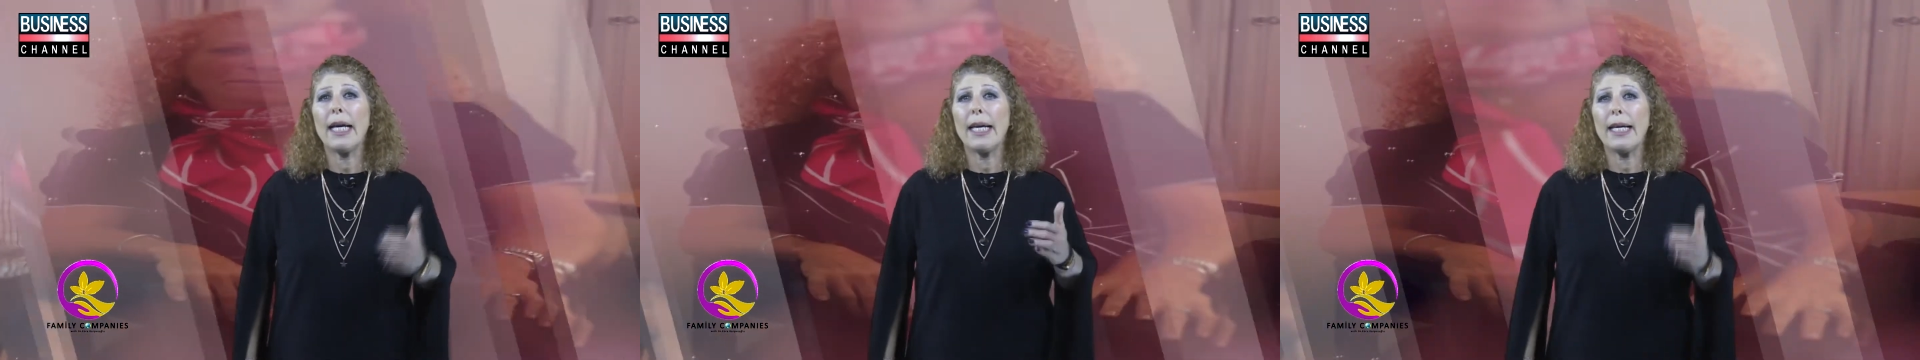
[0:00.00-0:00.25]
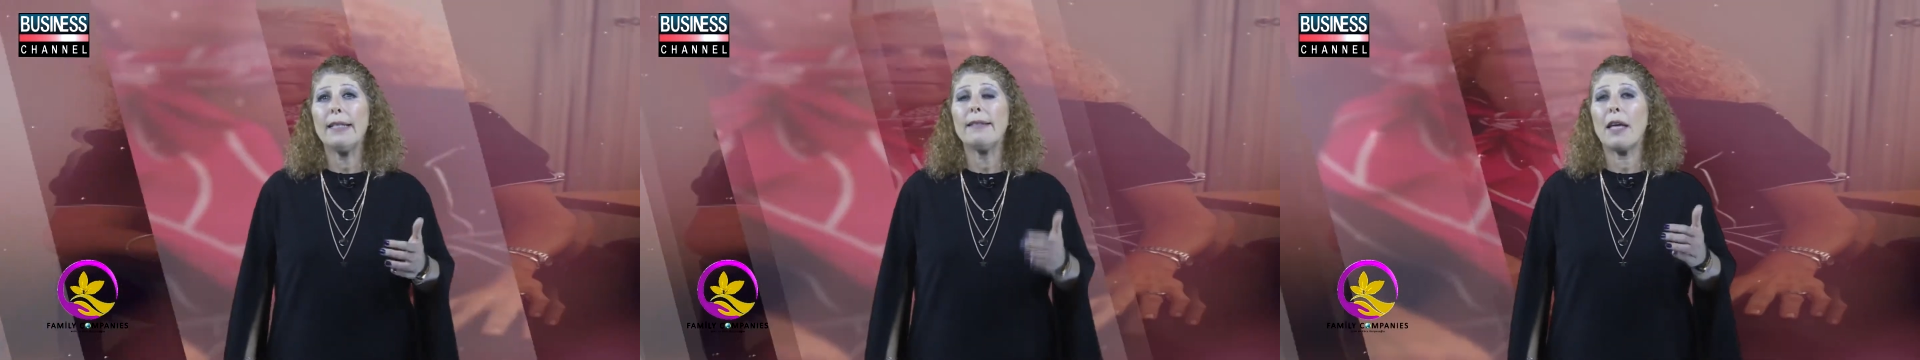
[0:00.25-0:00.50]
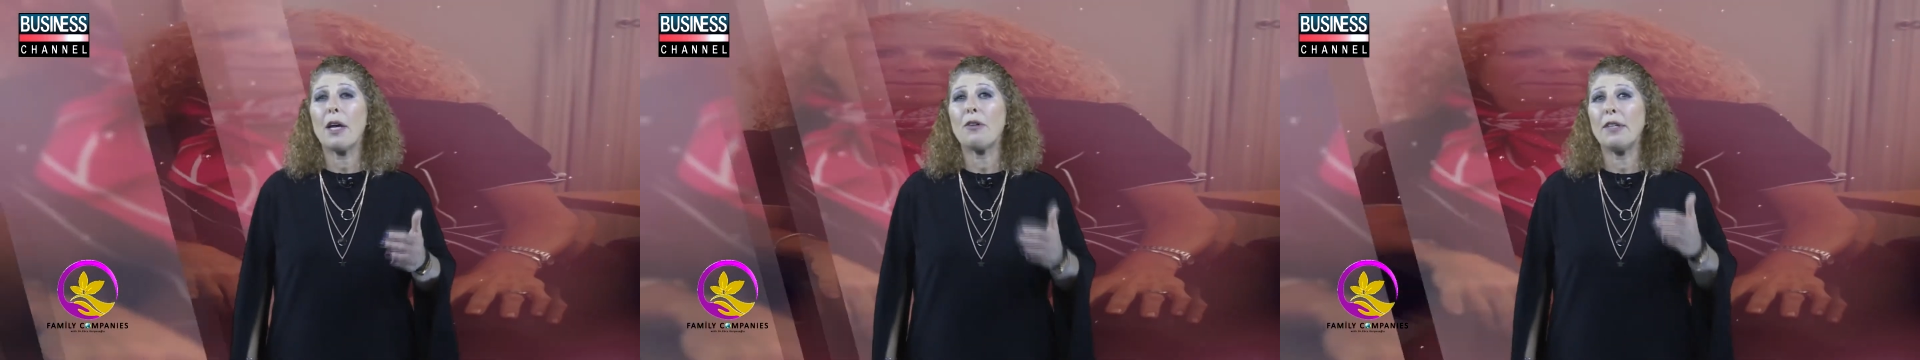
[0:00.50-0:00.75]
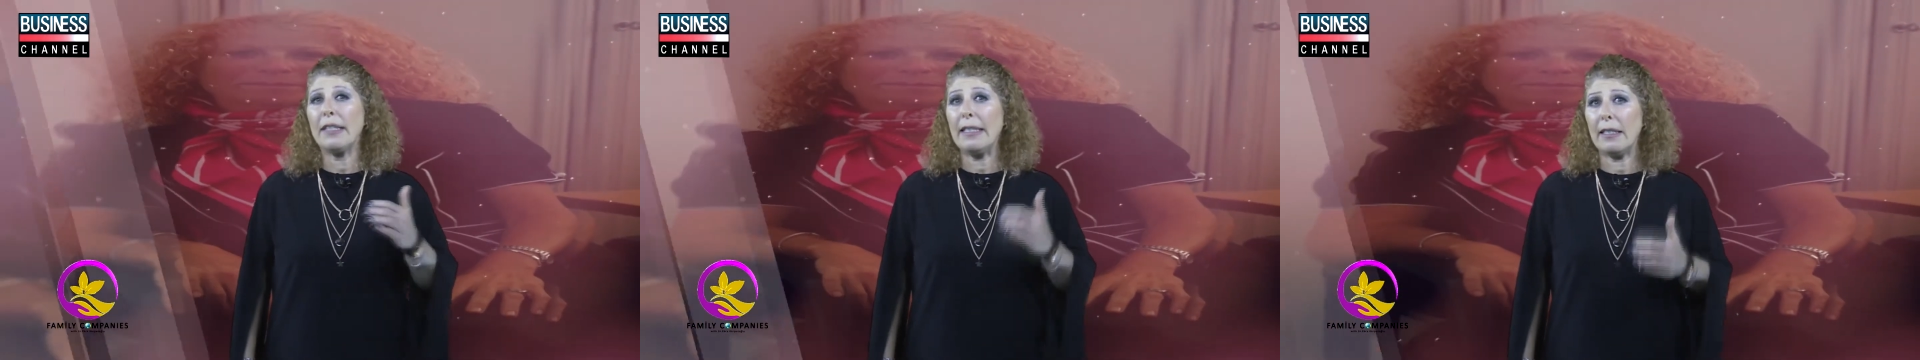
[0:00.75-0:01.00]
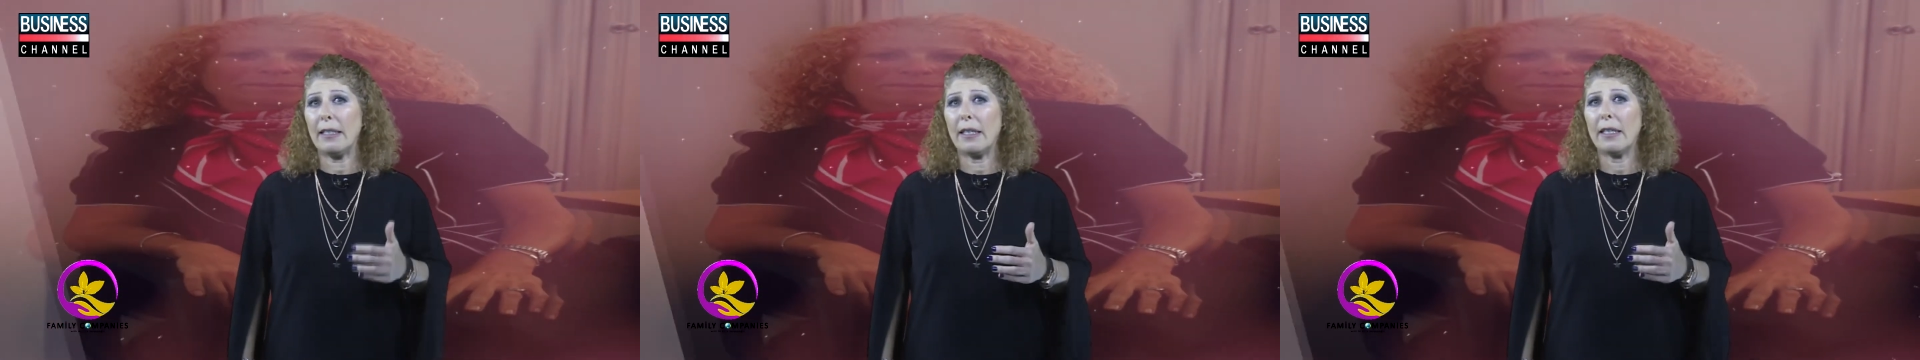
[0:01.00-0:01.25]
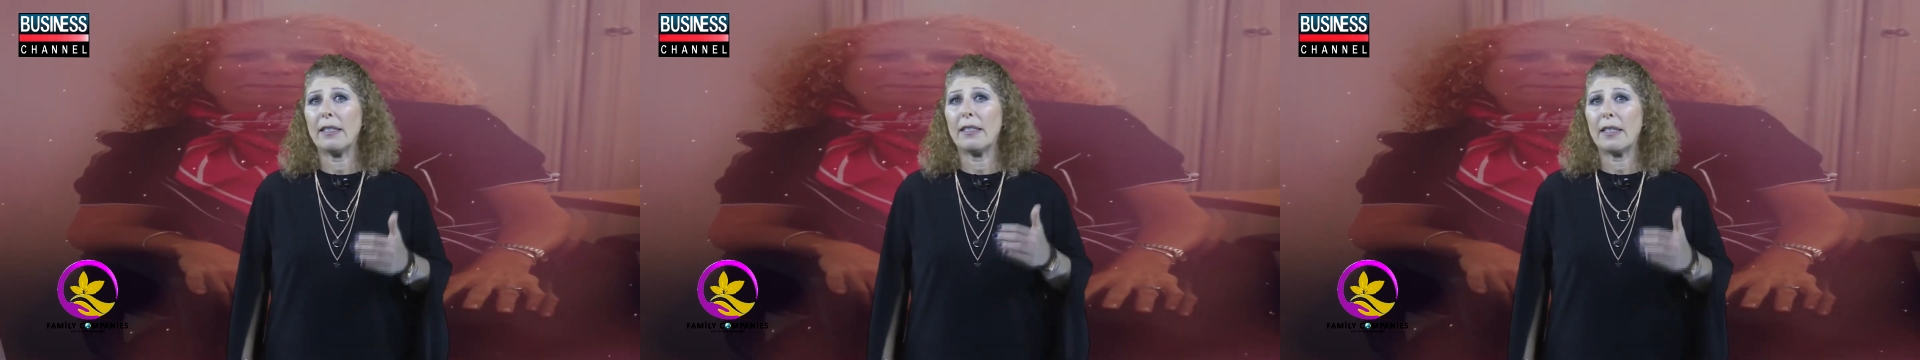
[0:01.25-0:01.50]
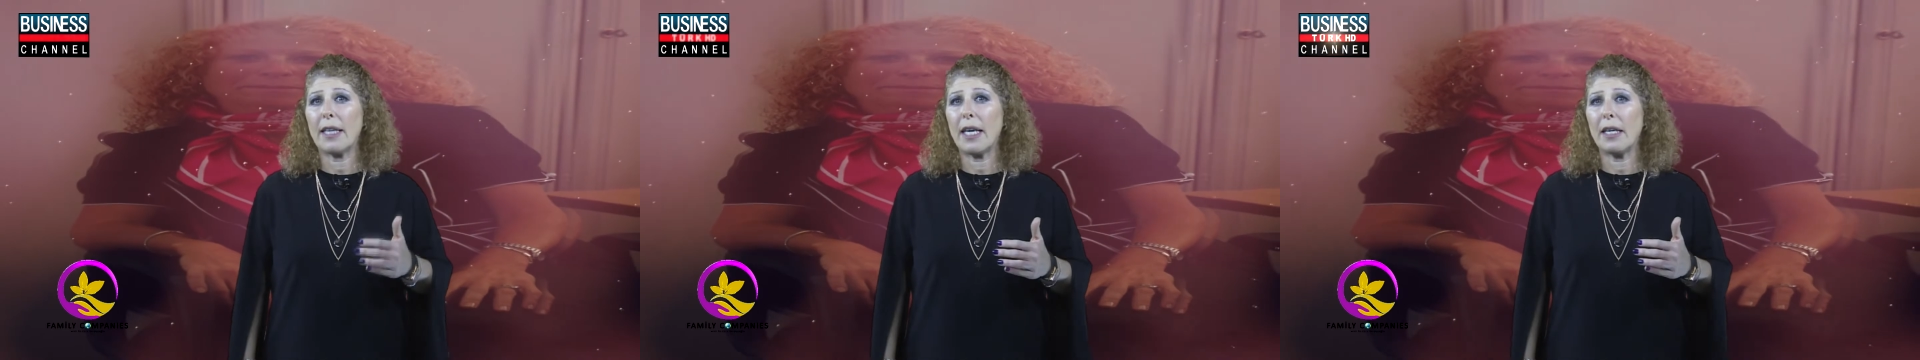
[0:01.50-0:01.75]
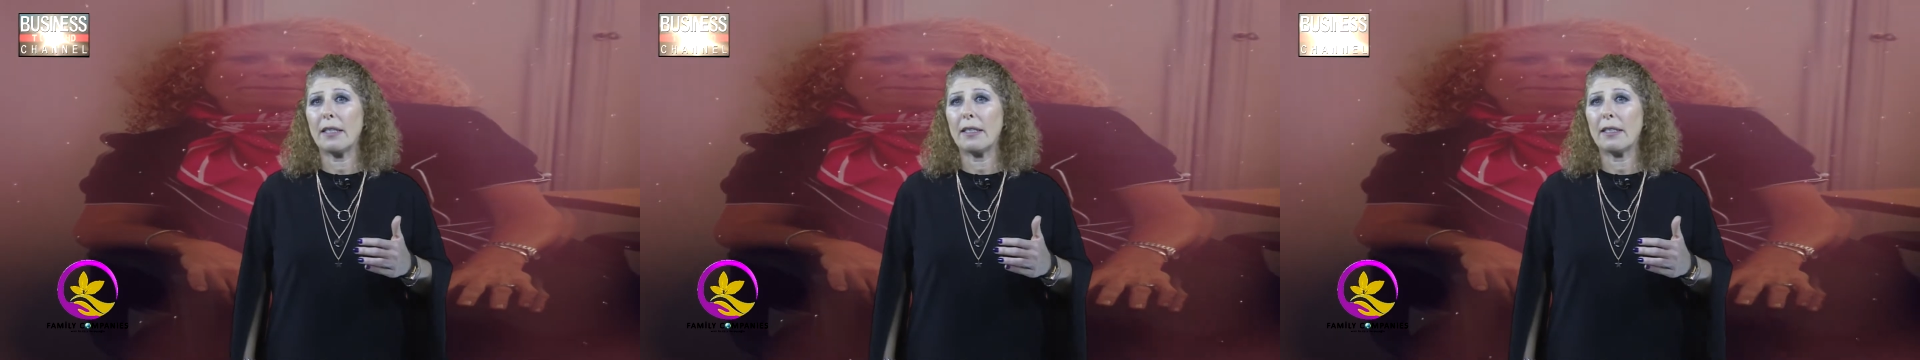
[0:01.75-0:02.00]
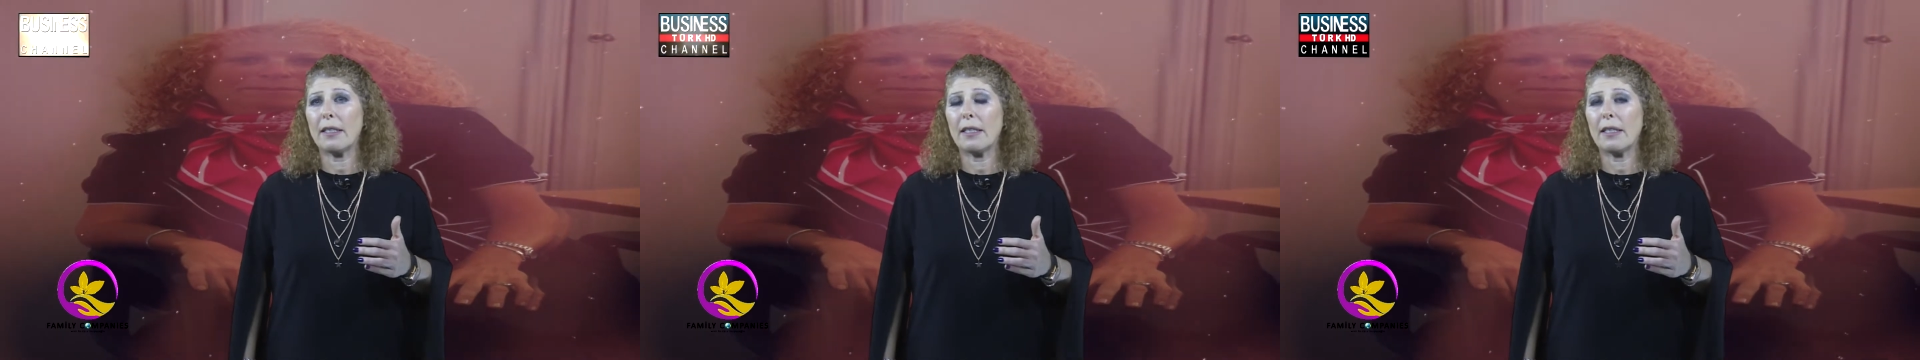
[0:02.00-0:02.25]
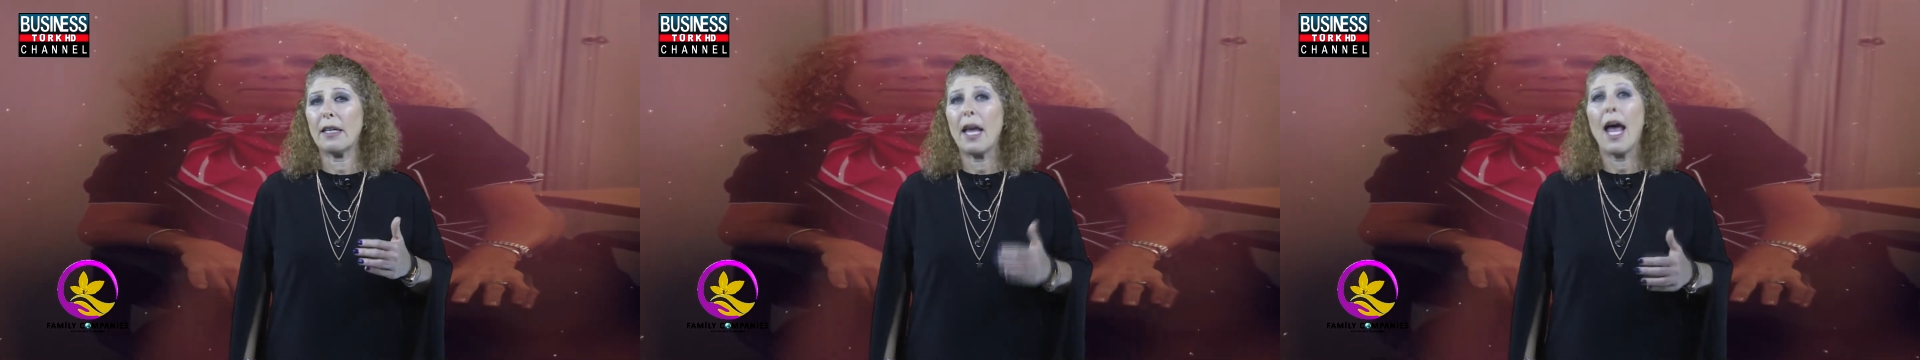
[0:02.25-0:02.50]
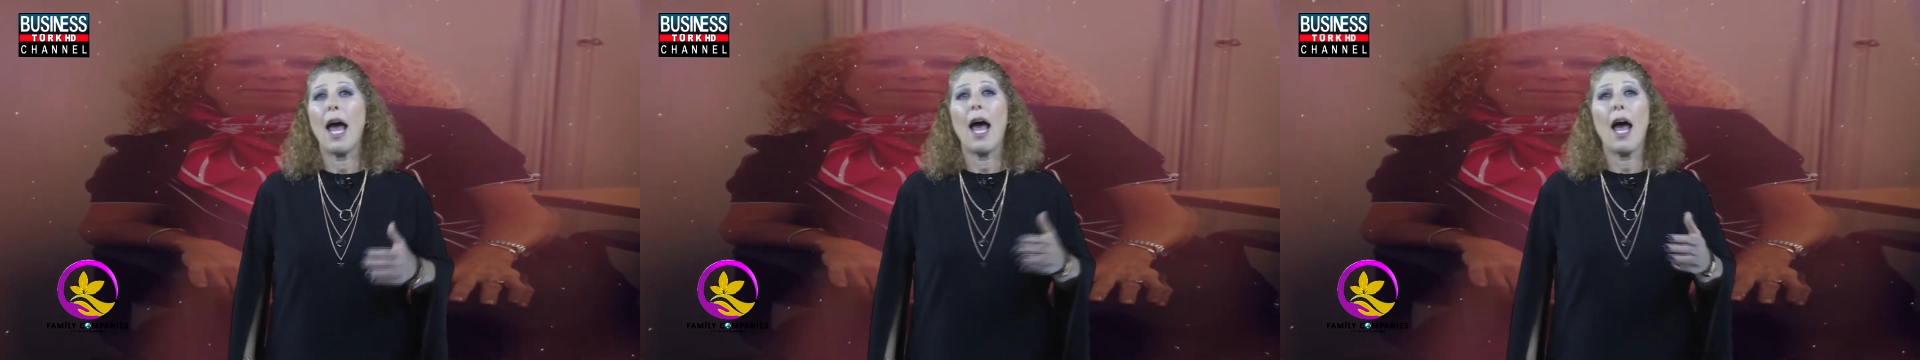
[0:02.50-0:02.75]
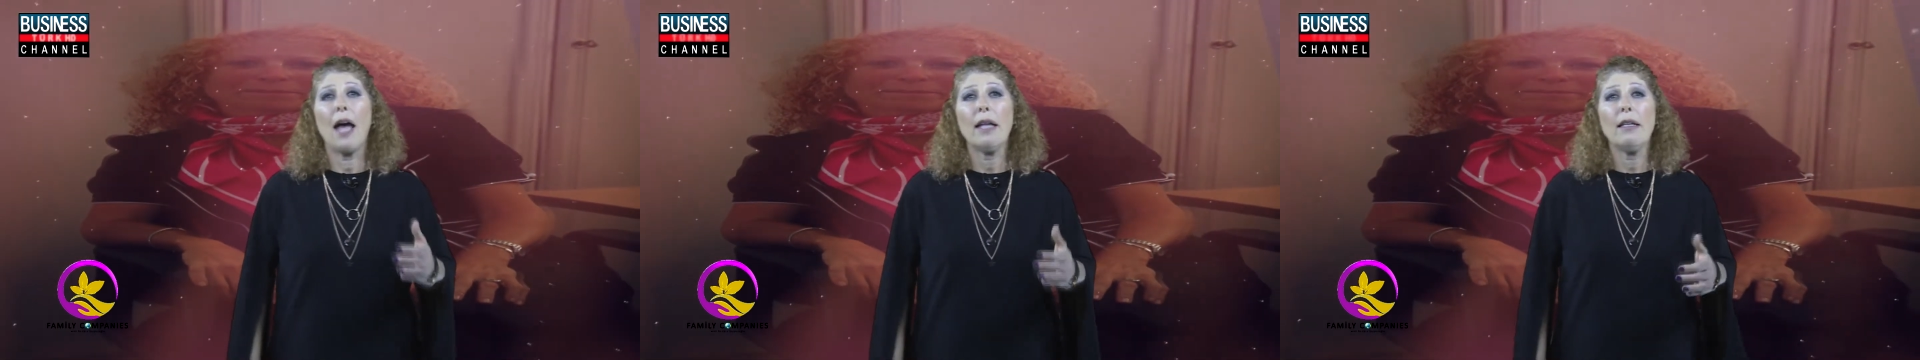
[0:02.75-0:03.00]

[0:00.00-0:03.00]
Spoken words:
Integrity Scales, and